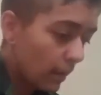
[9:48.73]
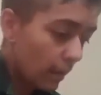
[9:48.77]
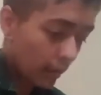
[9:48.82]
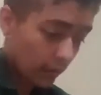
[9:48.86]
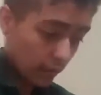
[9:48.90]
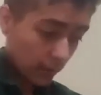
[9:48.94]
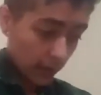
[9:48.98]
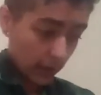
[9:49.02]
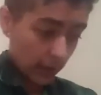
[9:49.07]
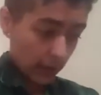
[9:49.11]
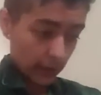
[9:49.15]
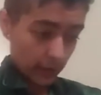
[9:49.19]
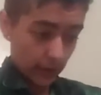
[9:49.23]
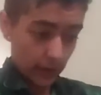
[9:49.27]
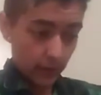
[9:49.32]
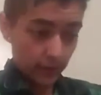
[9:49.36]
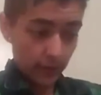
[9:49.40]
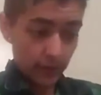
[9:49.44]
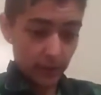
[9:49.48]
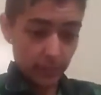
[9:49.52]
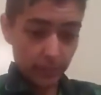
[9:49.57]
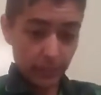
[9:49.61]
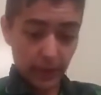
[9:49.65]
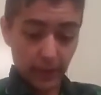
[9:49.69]
Alright,
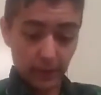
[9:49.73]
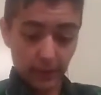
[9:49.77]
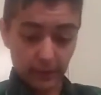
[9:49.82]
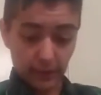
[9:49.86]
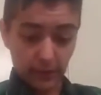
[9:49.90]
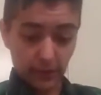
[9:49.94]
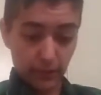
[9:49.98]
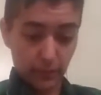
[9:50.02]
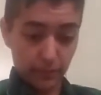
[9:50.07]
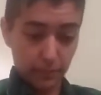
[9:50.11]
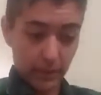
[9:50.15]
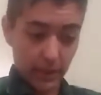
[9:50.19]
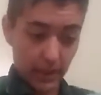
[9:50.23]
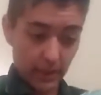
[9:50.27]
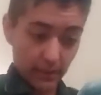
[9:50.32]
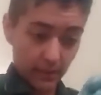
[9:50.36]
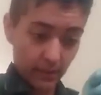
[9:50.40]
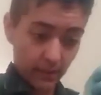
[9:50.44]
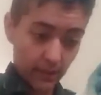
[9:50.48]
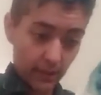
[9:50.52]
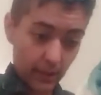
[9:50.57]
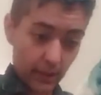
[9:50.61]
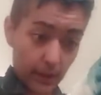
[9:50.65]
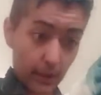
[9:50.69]
now that the bottle's
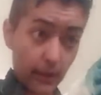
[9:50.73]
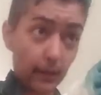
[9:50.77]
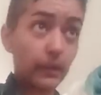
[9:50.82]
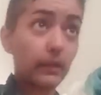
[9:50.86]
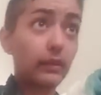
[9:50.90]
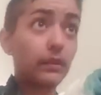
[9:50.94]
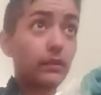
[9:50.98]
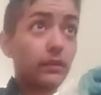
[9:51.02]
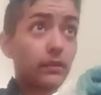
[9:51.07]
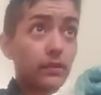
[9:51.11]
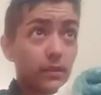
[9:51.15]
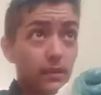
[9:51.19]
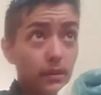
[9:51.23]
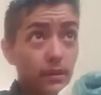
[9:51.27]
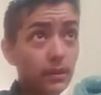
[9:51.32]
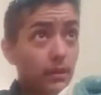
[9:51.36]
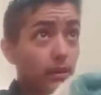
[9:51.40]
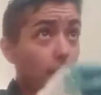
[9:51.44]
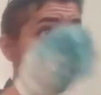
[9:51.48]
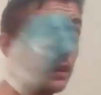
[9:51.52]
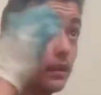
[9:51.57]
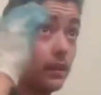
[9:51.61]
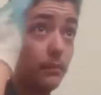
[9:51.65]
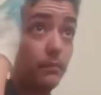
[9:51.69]
spent and
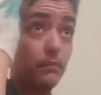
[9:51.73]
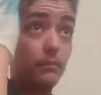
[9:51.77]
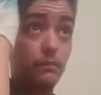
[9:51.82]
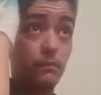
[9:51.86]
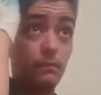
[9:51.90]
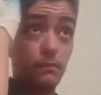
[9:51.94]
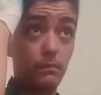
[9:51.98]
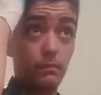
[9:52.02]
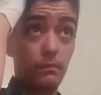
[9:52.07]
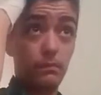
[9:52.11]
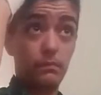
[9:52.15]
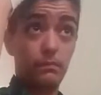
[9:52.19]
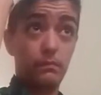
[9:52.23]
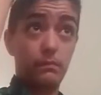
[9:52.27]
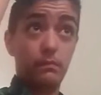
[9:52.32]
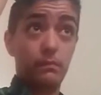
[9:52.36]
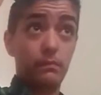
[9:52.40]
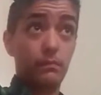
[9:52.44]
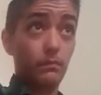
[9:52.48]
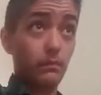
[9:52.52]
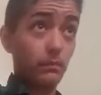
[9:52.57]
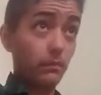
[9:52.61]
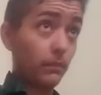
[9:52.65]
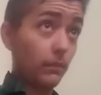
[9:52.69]
I'm
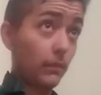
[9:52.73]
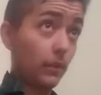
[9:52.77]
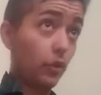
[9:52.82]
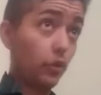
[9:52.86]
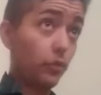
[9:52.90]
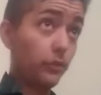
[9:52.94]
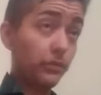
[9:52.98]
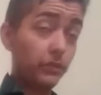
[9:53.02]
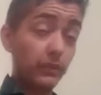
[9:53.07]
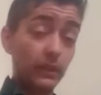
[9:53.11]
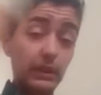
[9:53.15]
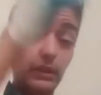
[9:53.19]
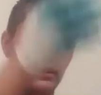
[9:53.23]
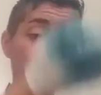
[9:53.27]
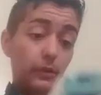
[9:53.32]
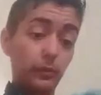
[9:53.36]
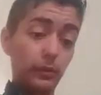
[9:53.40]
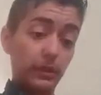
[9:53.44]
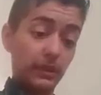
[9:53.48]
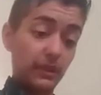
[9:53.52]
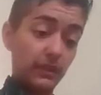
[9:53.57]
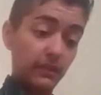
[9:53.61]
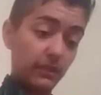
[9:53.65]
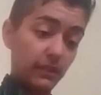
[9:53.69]
hopefully
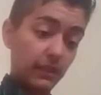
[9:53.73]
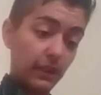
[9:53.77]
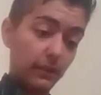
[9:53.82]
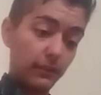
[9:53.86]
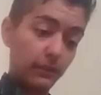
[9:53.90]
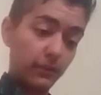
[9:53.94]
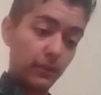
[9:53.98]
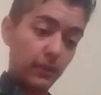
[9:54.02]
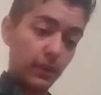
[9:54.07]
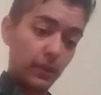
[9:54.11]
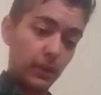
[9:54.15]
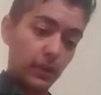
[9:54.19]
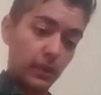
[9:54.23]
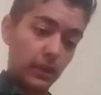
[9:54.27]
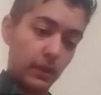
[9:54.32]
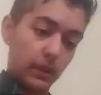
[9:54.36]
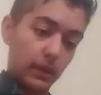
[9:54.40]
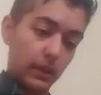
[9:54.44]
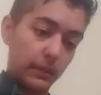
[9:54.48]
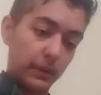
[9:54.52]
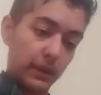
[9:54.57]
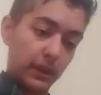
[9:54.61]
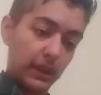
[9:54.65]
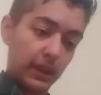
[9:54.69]
good with this stuff,
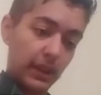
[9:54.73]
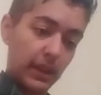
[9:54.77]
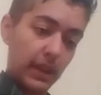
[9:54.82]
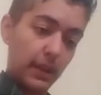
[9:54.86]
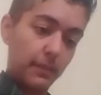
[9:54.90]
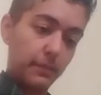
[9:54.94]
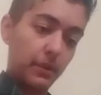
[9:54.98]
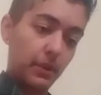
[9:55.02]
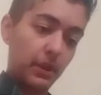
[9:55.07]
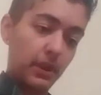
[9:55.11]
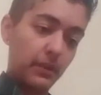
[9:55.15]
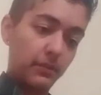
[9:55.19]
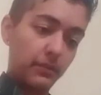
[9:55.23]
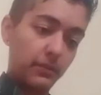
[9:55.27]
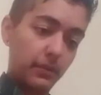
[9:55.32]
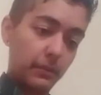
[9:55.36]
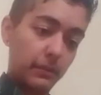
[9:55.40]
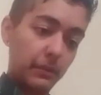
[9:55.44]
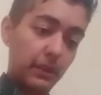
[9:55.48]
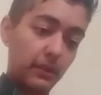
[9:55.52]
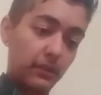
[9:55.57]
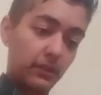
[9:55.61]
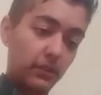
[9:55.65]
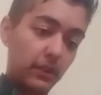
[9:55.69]
I'm going to cap it off,
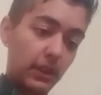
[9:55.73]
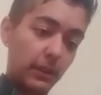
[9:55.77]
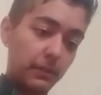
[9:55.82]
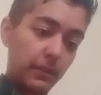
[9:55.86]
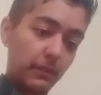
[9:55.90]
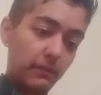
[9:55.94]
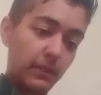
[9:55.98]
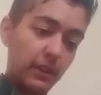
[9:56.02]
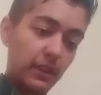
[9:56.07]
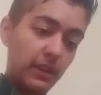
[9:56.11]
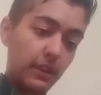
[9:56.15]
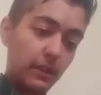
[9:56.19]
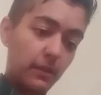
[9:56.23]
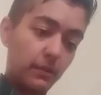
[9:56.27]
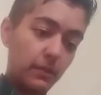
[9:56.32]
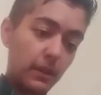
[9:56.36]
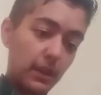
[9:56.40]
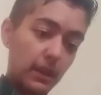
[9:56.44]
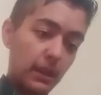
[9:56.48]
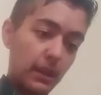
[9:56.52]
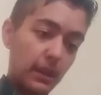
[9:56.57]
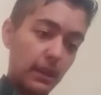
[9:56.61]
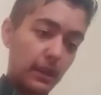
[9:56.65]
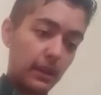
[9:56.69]
I'm going to stop the
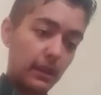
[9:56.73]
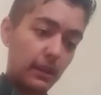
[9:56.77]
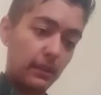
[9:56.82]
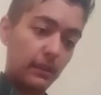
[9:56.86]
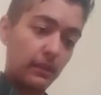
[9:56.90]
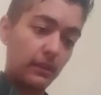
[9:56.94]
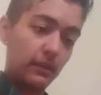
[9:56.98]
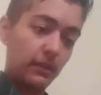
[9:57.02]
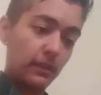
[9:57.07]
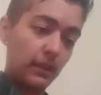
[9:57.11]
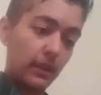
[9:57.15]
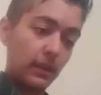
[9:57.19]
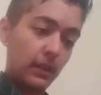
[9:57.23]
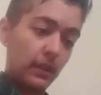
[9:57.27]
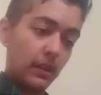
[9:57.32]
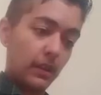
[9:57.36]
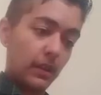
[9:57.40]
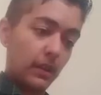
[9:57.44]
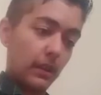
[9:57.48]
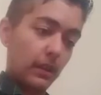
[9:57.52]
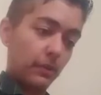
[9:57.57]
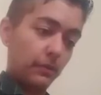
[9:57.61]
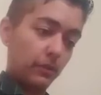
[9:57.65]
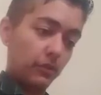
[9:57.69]
video, and
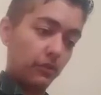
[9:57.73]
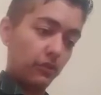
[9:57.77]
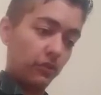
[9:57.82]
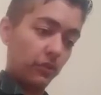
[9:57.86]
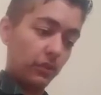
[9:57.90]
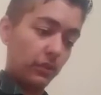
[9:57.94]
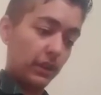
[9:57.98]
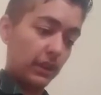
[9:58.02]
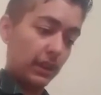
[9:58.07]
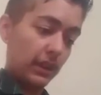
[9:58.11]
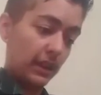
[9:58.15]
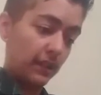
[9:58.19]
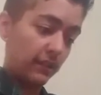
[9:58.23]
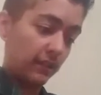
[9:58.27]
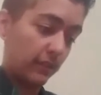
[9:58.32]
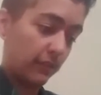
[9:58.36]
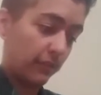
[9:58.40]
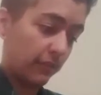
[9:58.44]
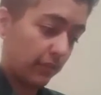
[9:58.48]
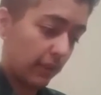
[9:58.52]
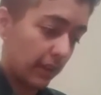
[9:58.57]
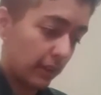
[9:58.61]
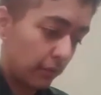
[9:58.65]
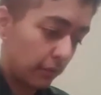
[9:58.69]
I will show you guys
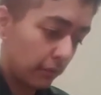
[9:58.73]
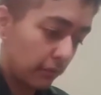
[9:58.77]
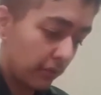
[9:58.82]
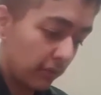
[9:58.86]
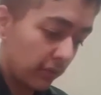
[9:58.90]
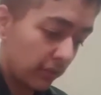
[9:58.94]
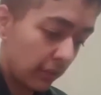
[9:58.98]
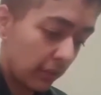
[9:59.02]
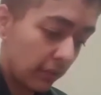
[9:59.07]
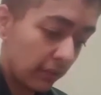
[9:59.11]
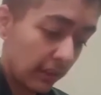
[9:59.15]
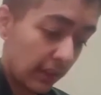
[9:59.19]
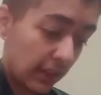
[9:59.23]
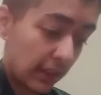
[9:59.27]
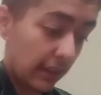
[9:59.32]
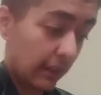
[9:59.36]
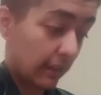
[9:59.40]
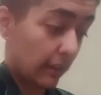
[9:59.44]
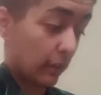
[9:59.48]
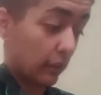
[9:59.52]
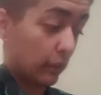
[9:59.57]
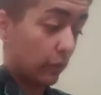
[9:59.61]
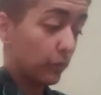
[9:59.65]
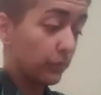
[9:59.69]
the final result,
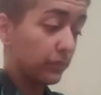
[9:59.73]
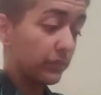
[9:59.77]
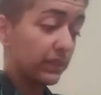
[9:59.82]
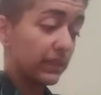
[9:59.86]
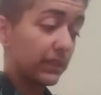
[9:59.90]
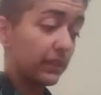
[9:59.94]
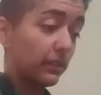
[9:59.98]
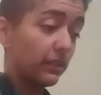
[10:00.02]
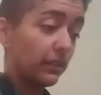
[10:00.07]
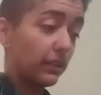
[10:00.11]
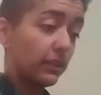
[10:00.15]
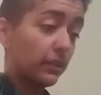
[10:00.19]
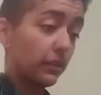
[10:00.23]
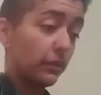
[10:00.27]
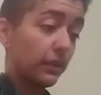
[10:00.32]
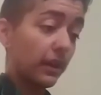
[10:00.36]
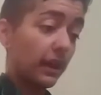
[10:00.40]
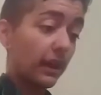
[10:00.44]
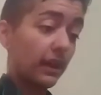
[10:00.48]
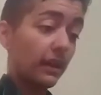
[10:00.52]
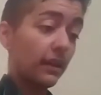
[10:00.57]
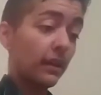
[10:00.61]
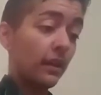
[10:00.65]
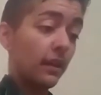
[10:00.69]
and hopefully it'll look
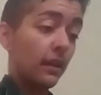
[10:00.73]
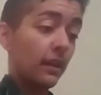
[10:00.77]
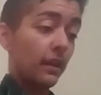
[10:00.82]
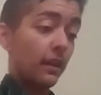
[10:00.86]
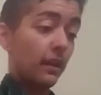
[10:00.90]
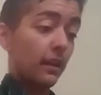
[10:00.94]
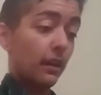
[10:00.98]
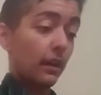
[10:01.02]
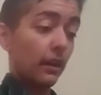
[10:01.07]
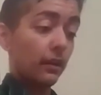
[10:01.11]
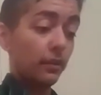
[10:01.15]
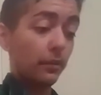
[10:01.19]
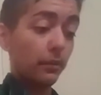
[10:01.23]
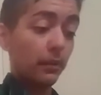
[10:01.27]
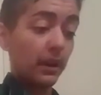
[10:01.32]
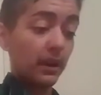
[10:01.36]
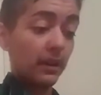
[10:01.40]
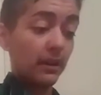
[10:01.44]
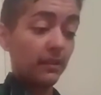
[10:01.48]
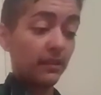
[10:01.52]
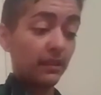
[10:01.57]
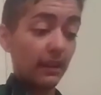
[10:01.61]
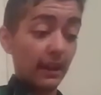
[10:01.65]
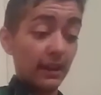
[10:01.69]
okay.
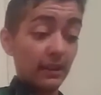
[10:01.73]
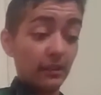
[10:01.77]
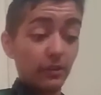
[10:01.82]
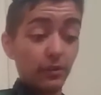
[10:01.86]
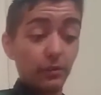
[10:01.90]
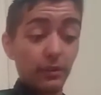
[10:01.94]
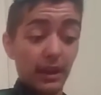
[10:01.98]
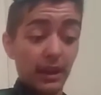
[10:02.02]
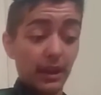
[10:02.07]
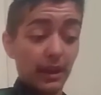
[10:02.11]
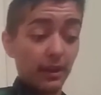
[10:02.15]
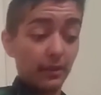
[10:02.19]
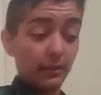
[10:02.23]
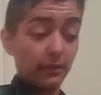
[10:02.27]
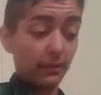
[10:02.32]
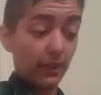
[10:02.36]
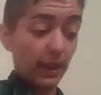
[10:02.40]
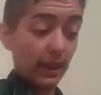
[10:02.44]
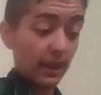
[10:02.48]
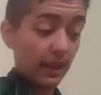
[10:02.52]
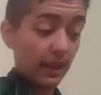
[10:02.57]
Otherwise, I do have